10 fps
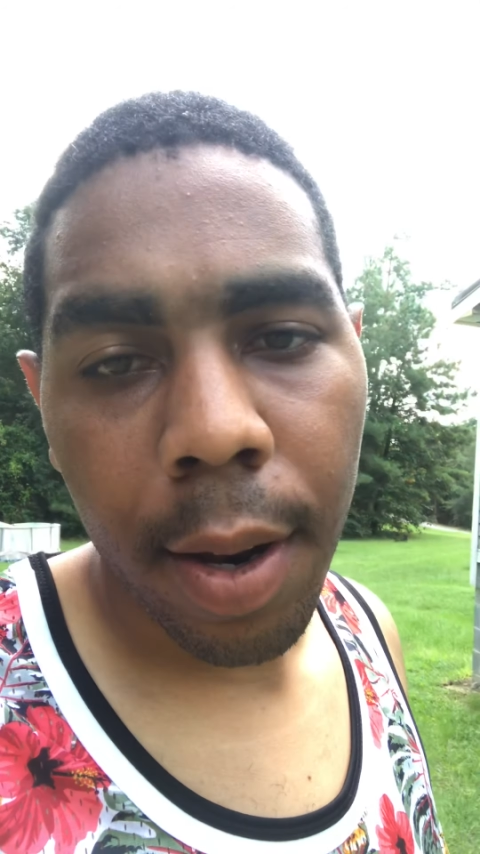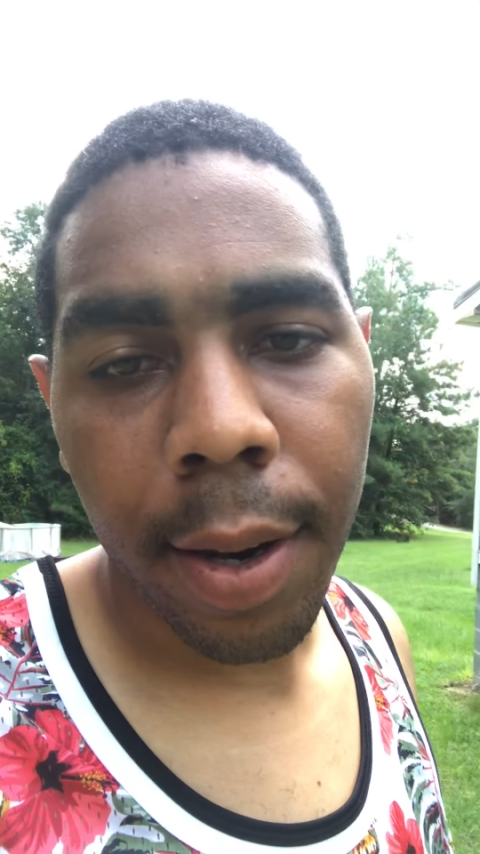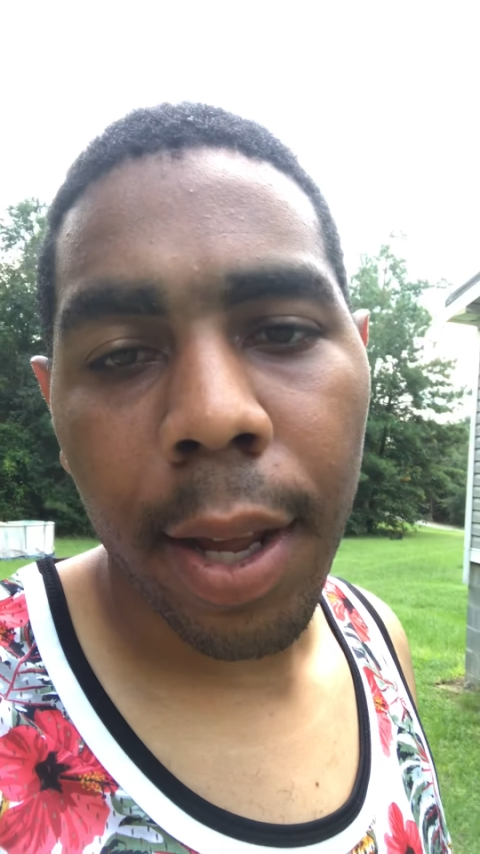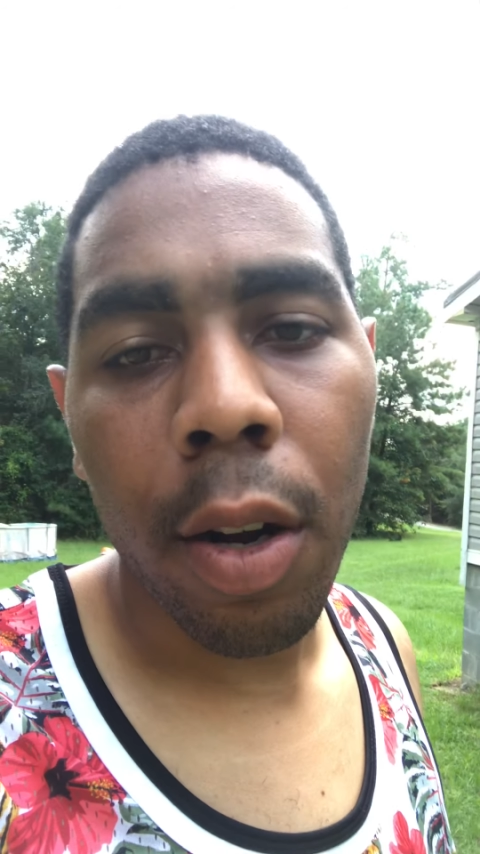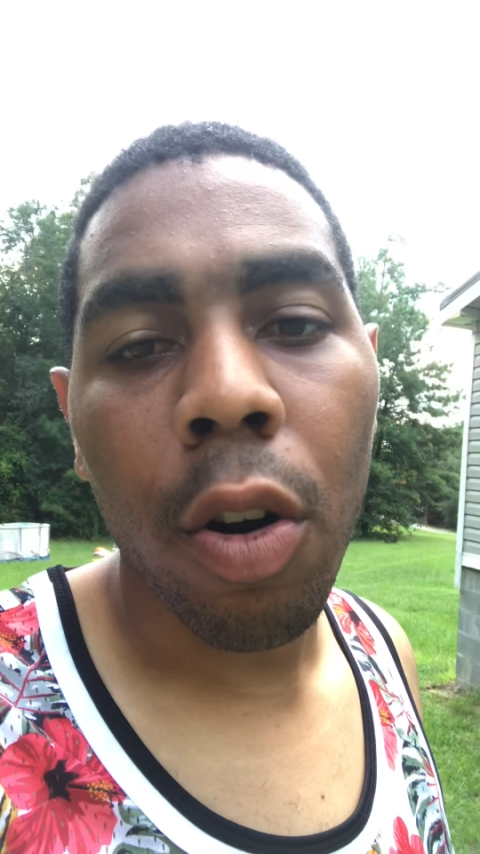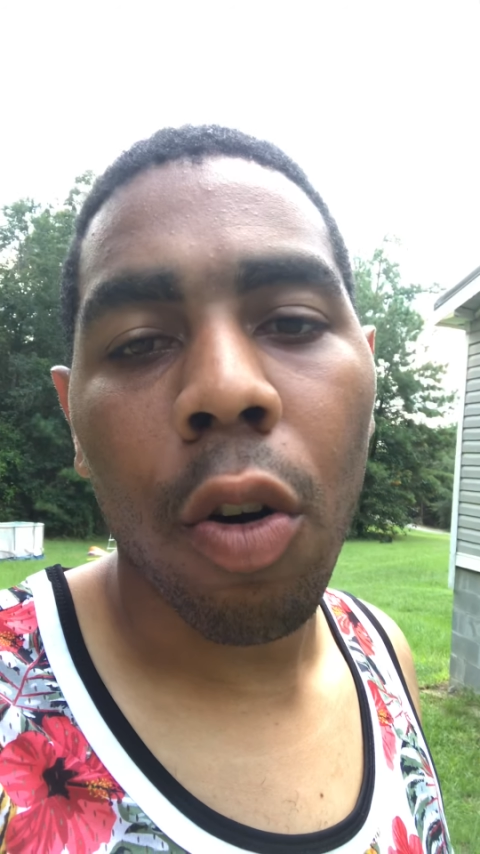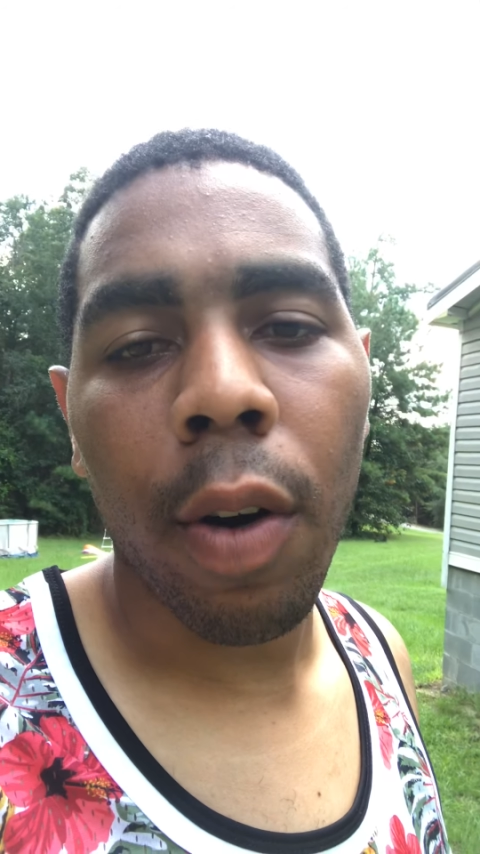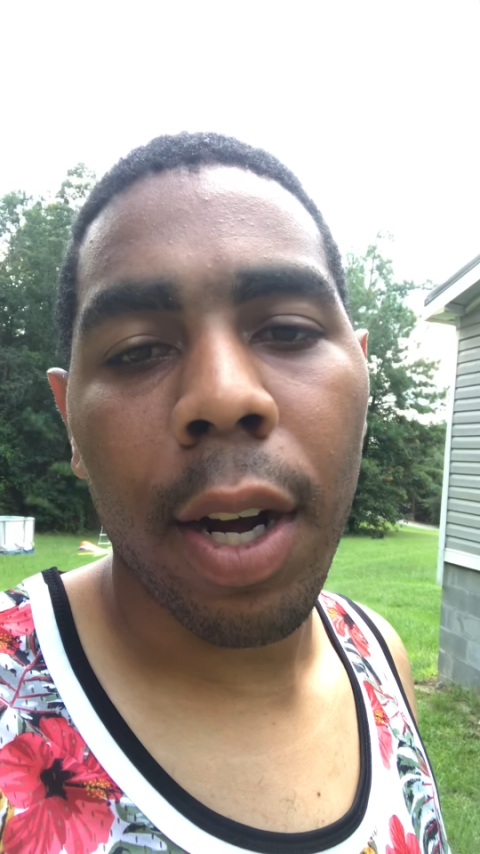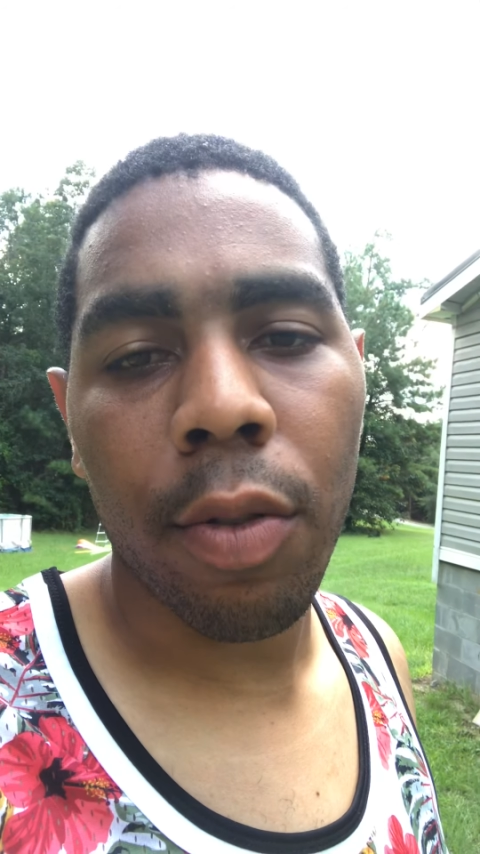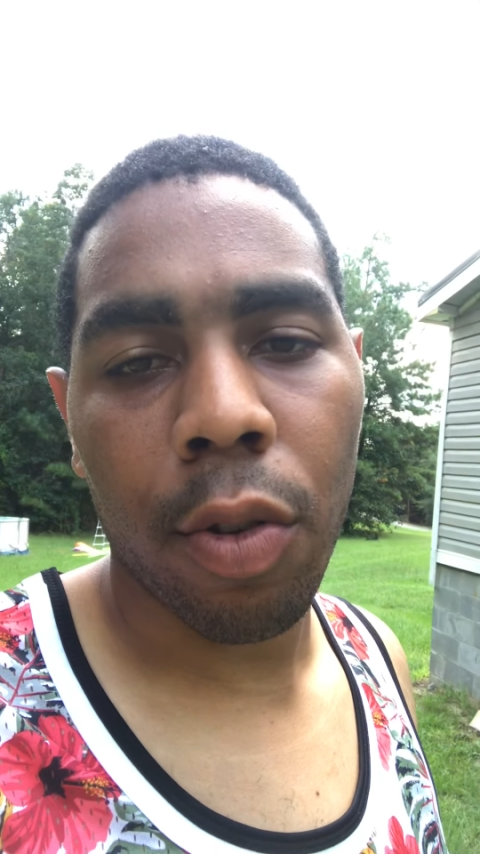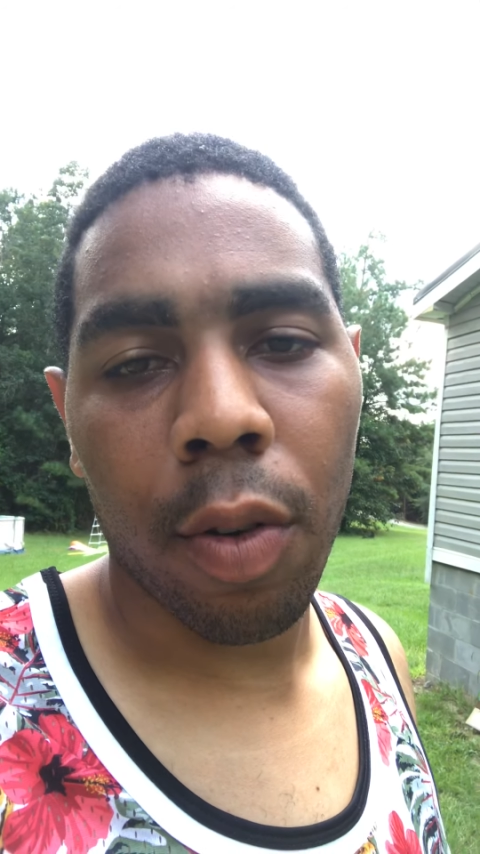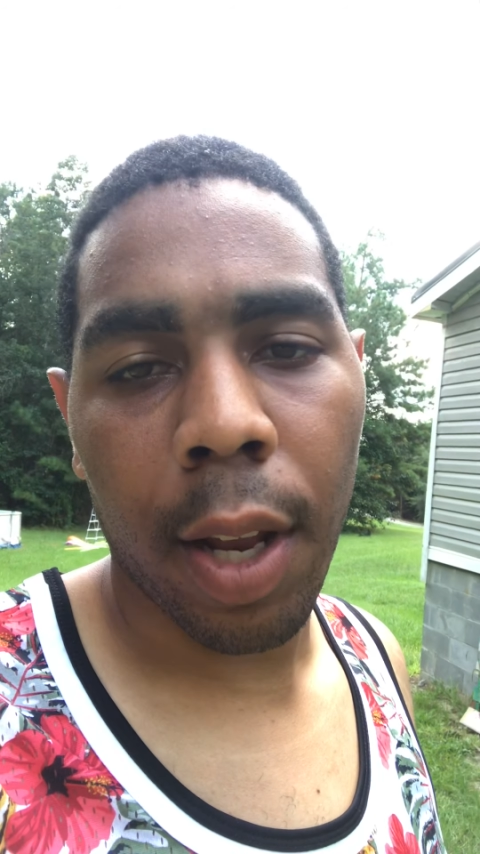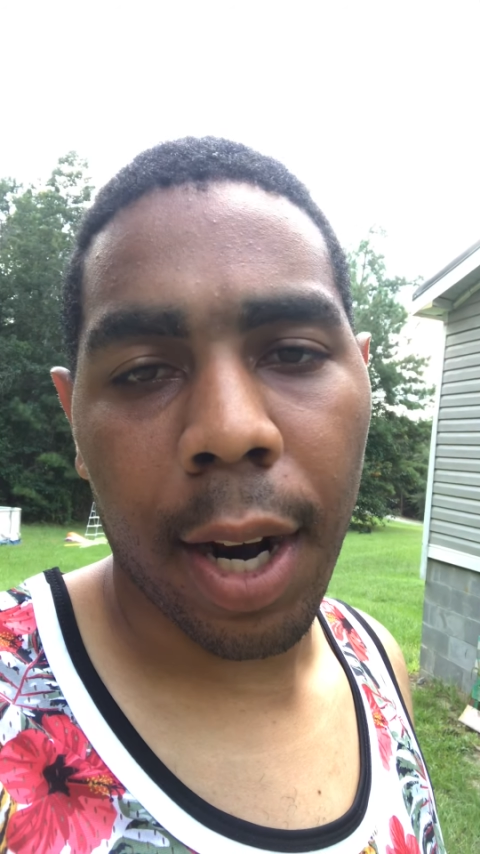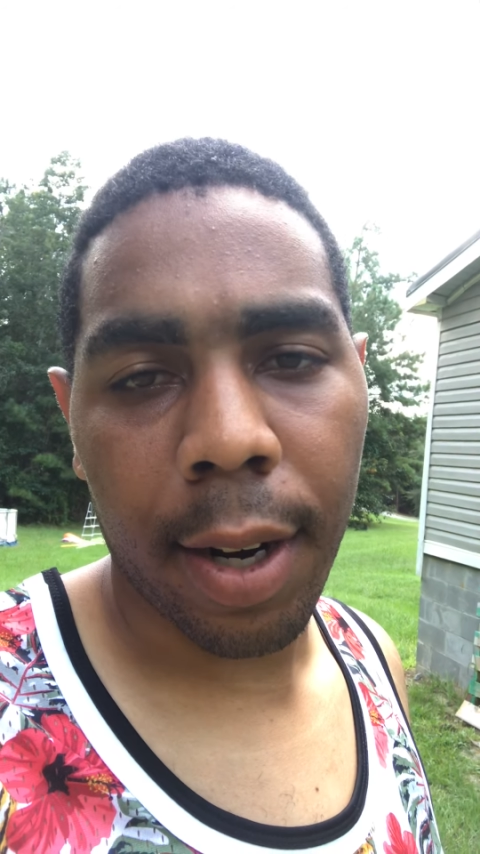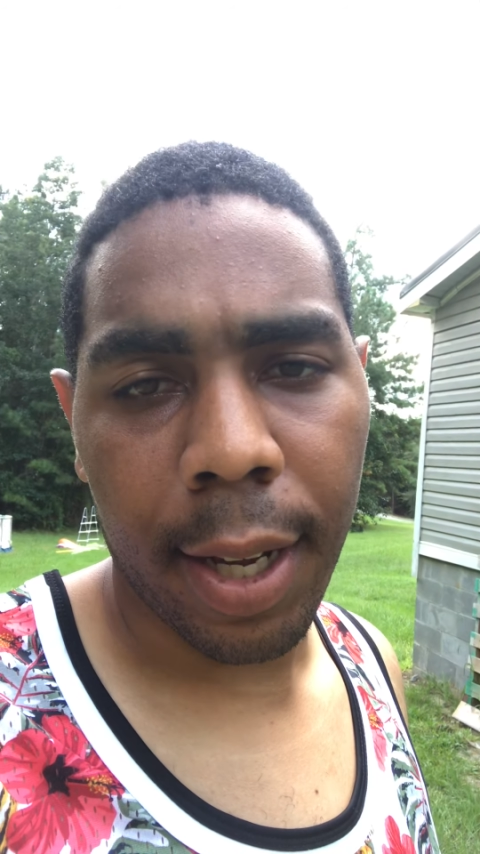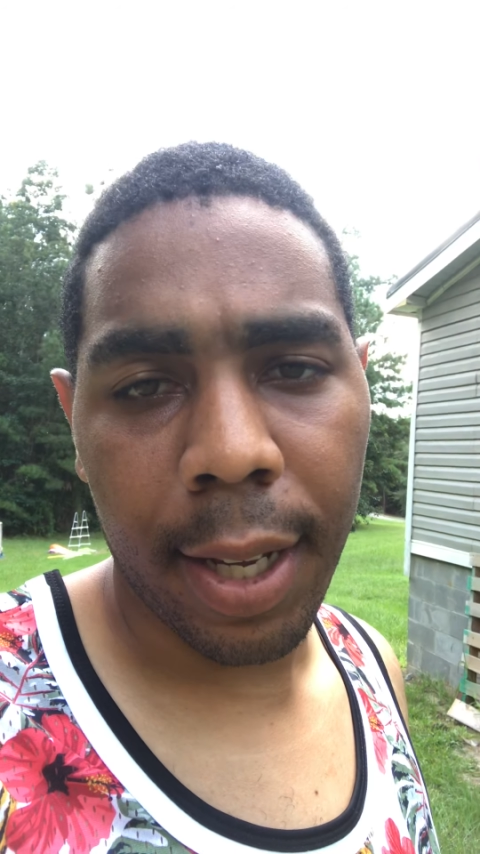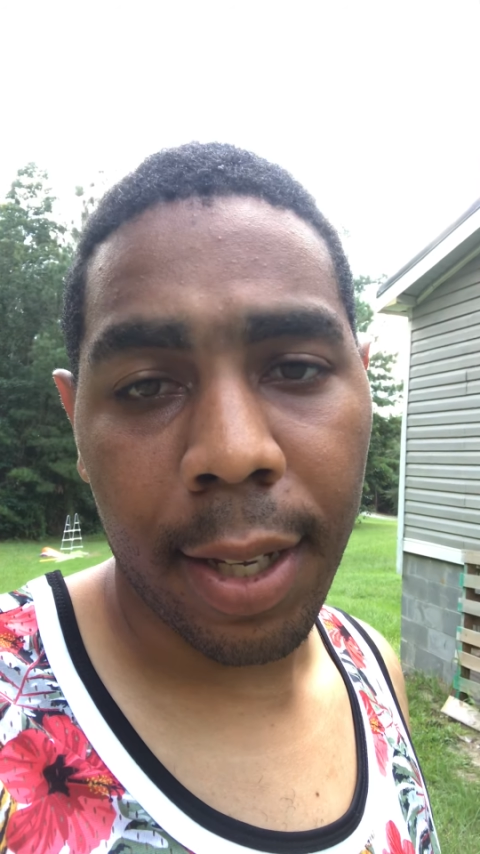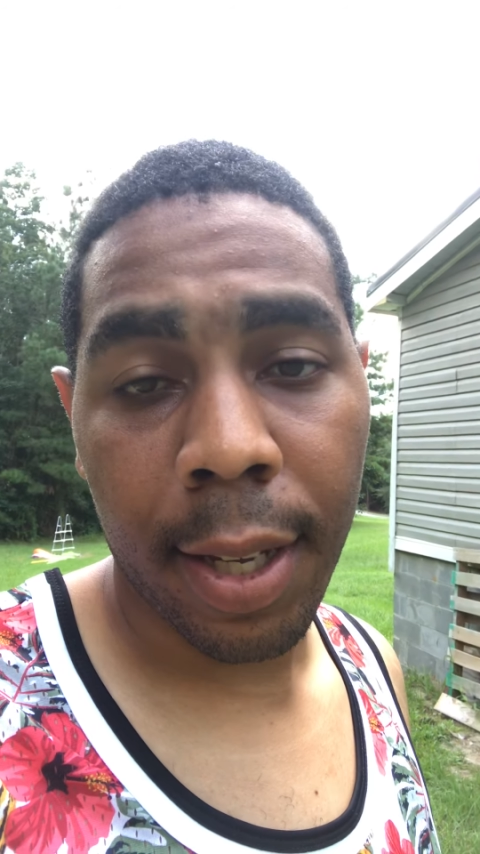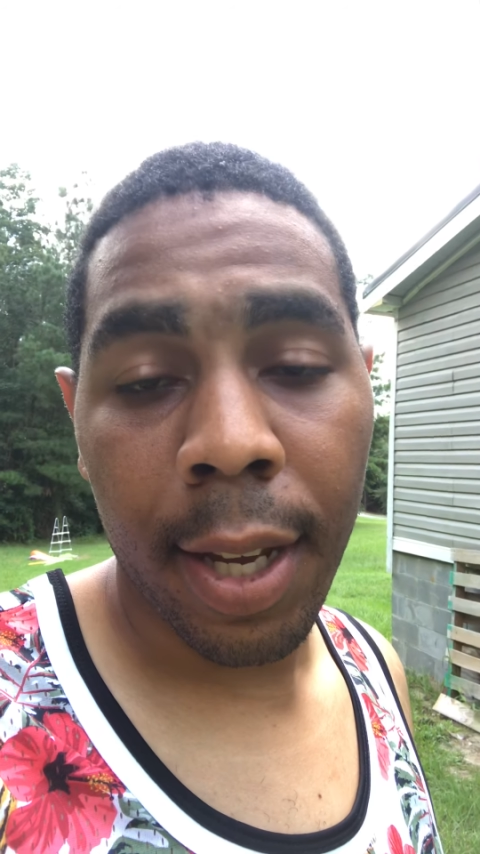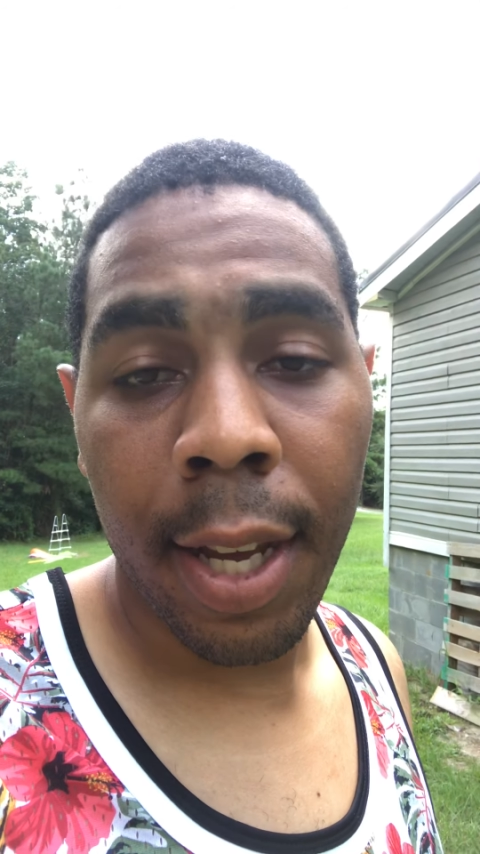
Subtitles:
they go around to a lot of these